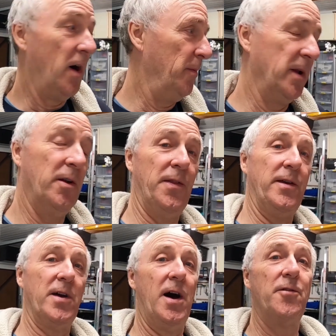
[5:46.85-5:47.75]
So I mean, look,
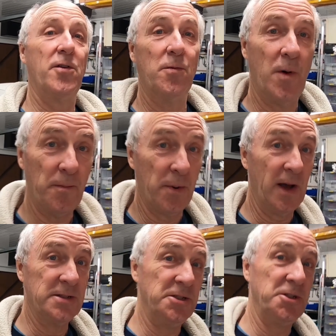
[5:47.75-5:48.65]
there's 101
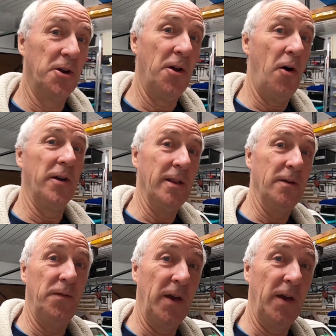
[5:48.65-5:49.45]
places you could hide it in the